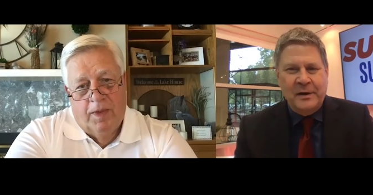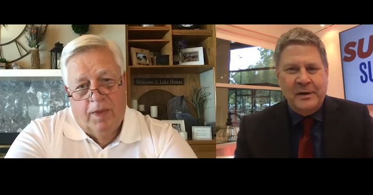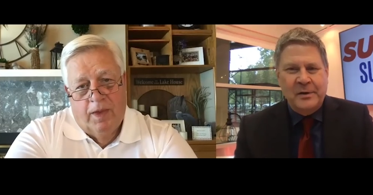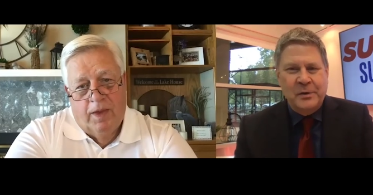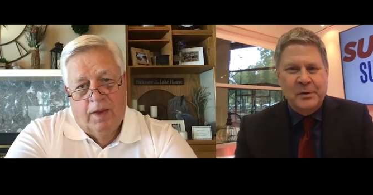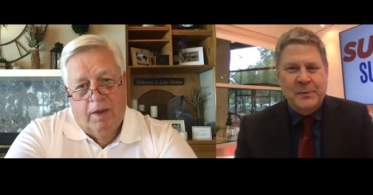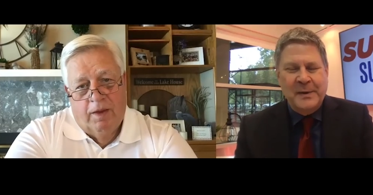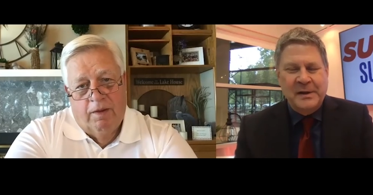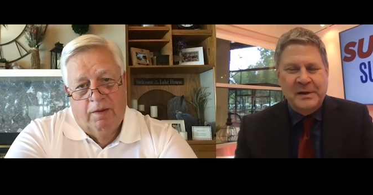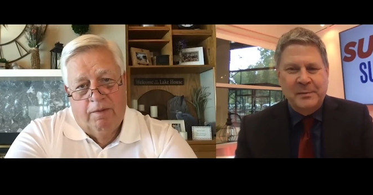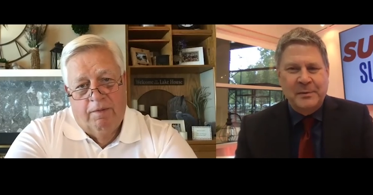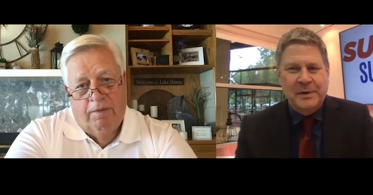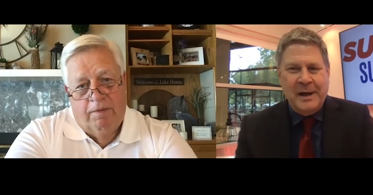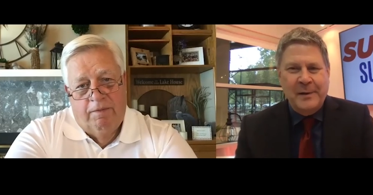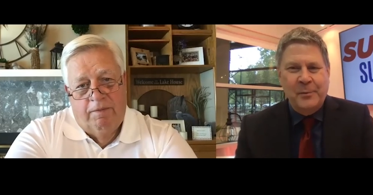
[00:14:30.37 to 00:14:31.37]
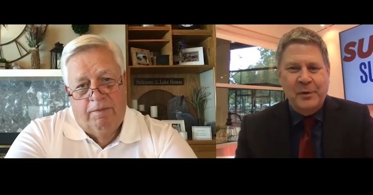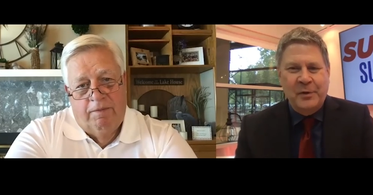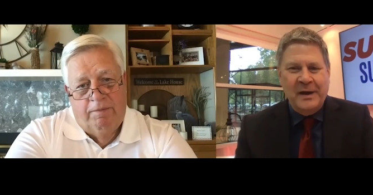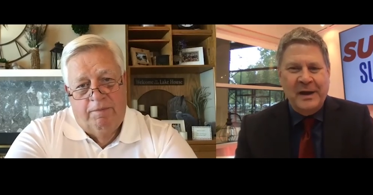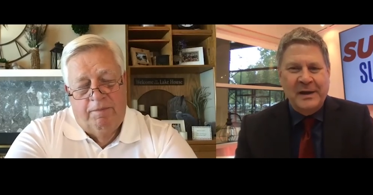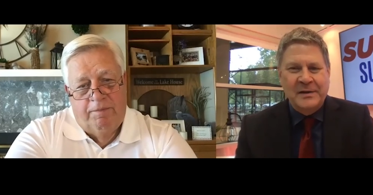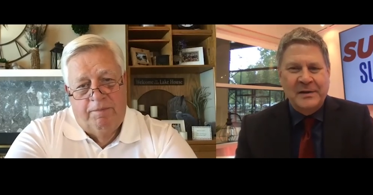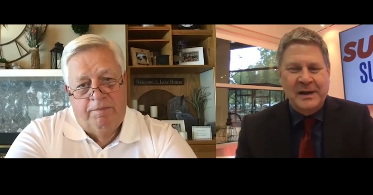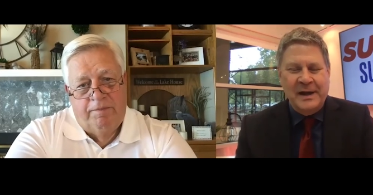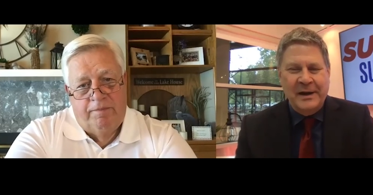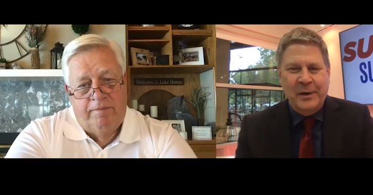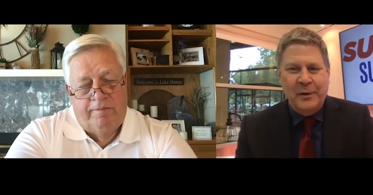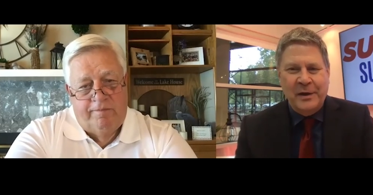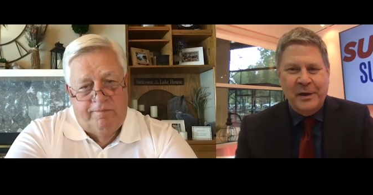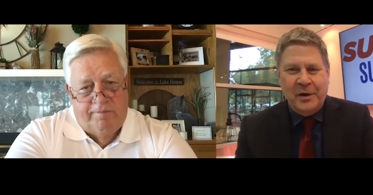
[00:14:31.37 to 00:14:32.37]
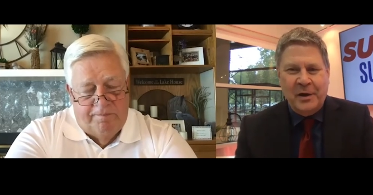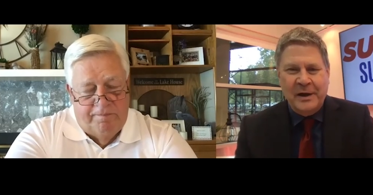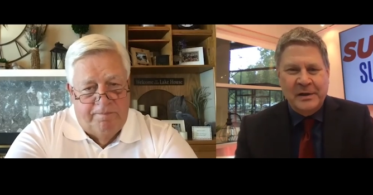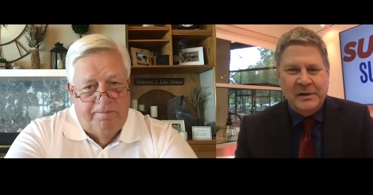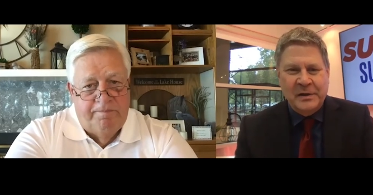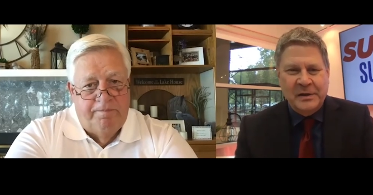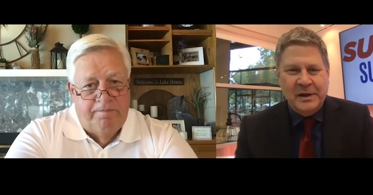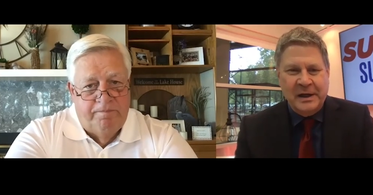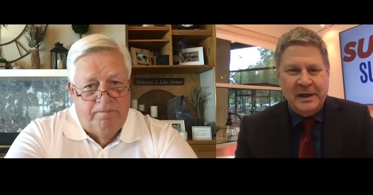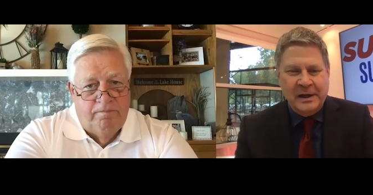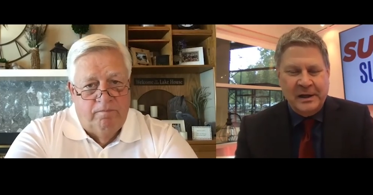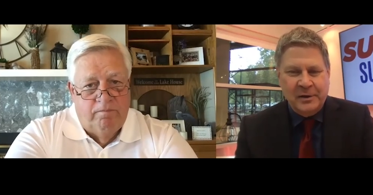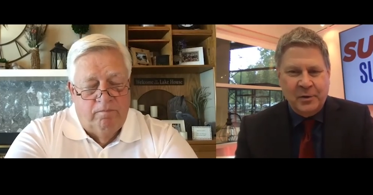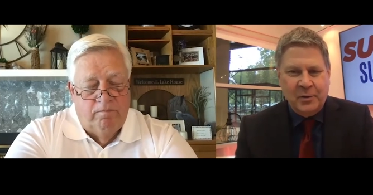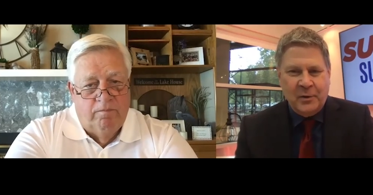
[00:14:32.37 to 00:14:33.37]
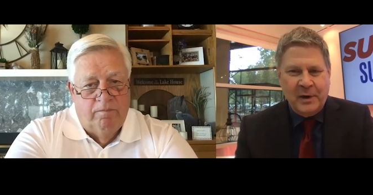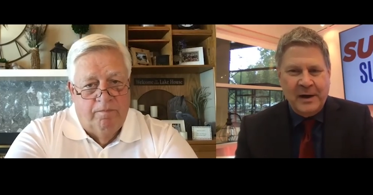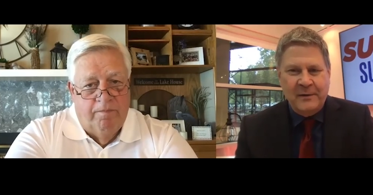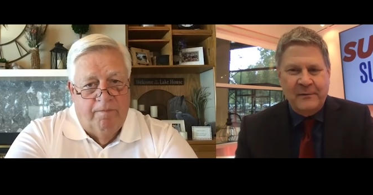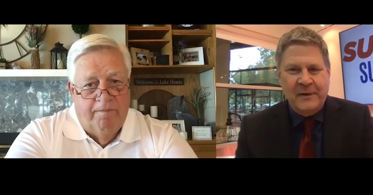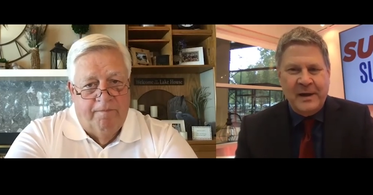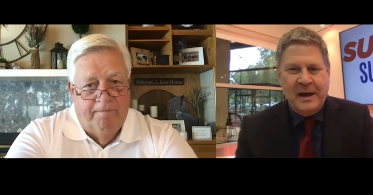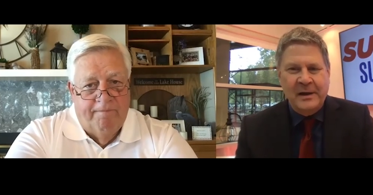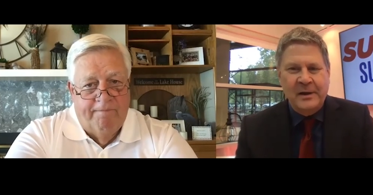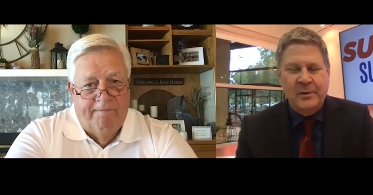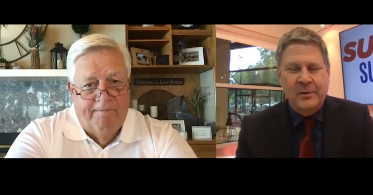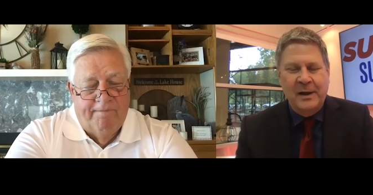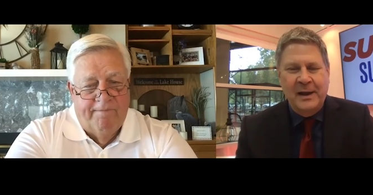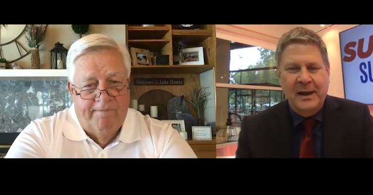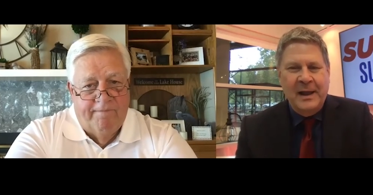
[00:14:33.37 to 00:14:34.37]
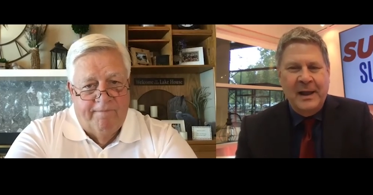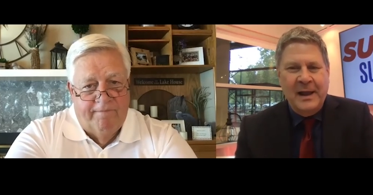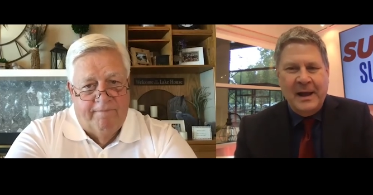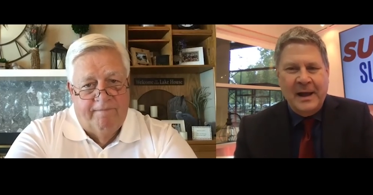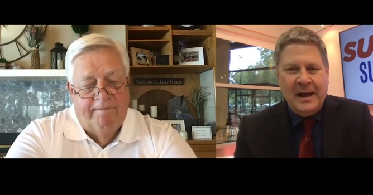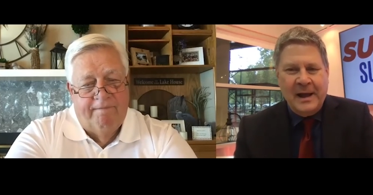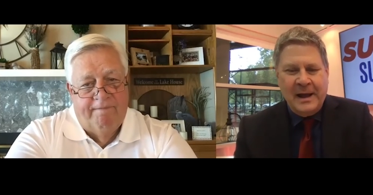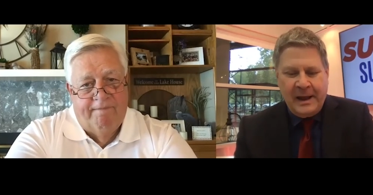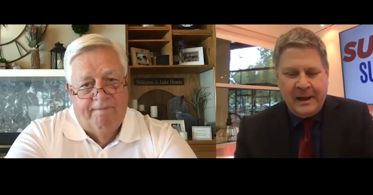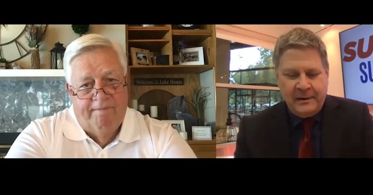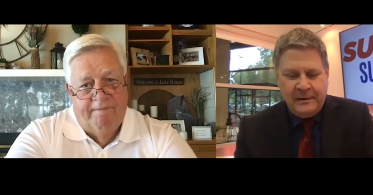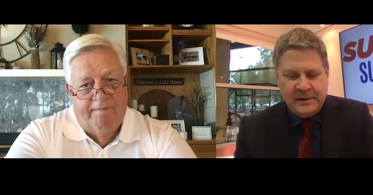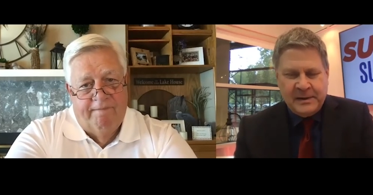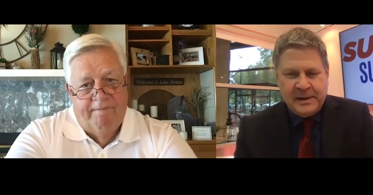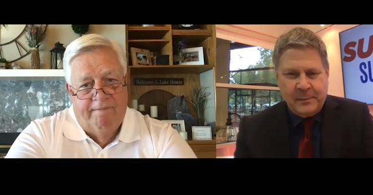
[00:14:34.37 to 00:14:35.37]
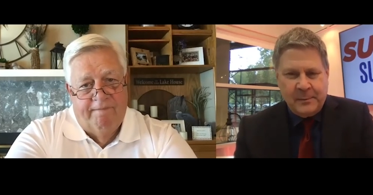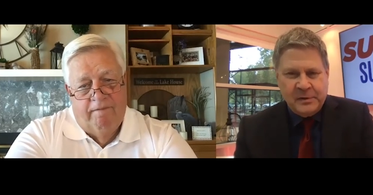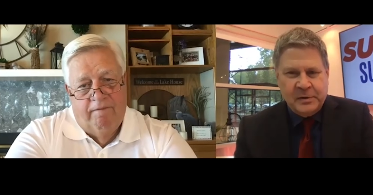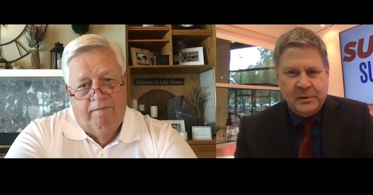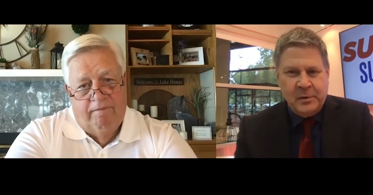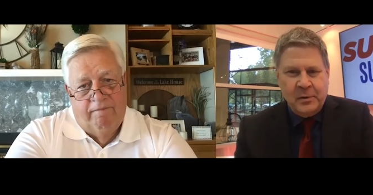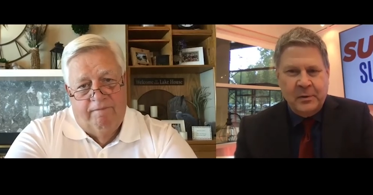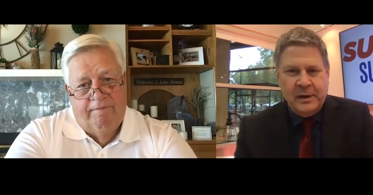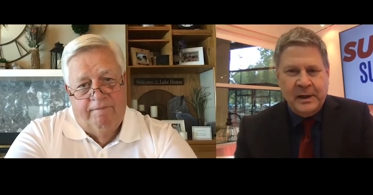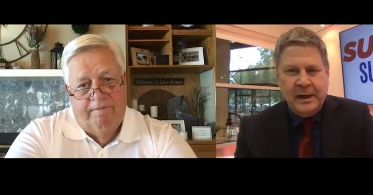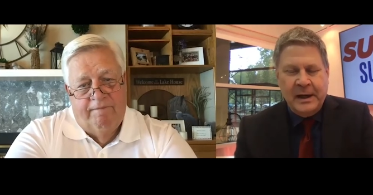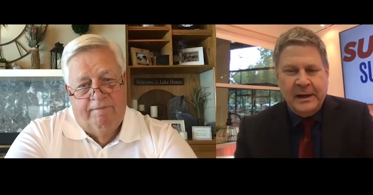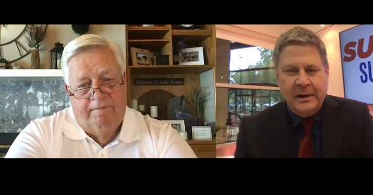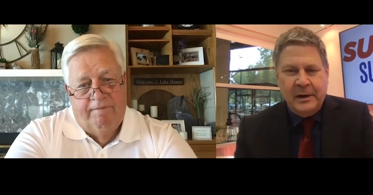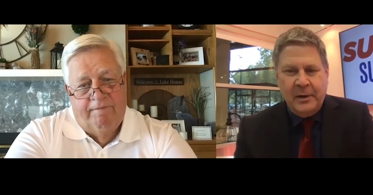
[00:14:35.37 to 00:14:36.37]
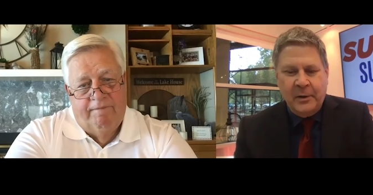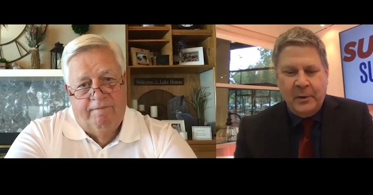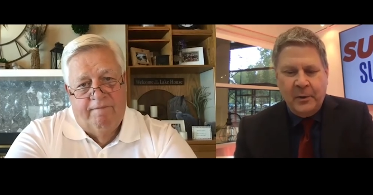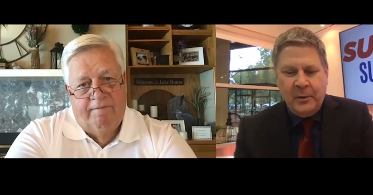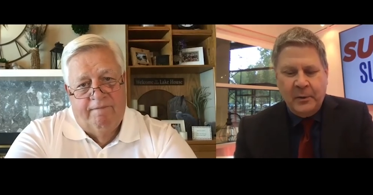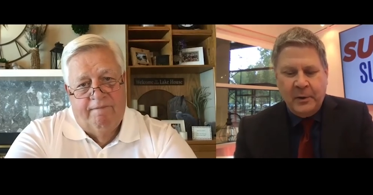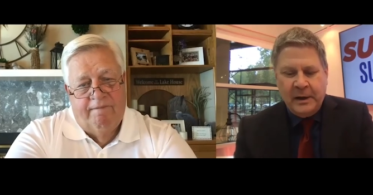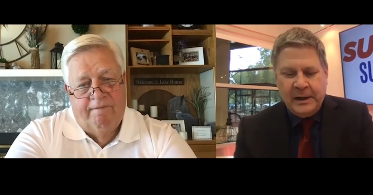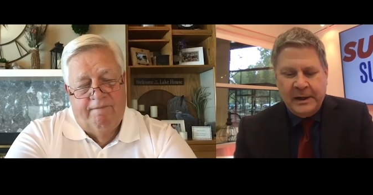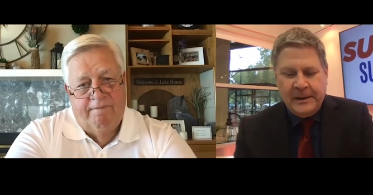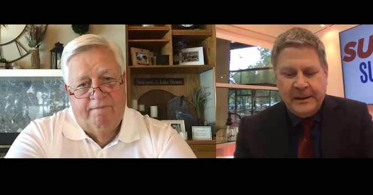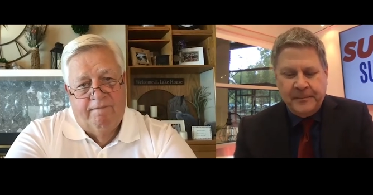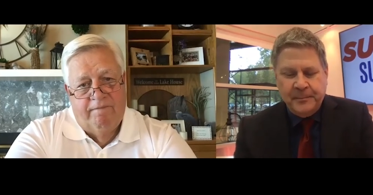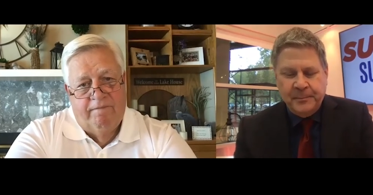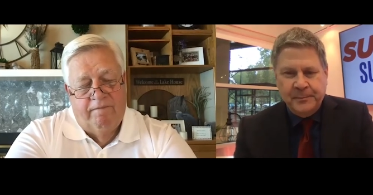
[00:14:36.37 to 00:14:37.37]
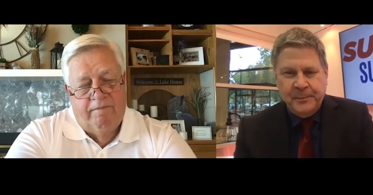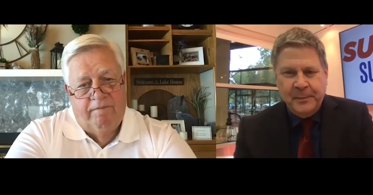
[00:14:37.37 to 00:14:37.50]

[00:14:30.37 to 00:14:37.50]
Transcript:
Speaker 1: that you spent some time with us. I know the audience is going to get great value uh, out of this episode, and I know um,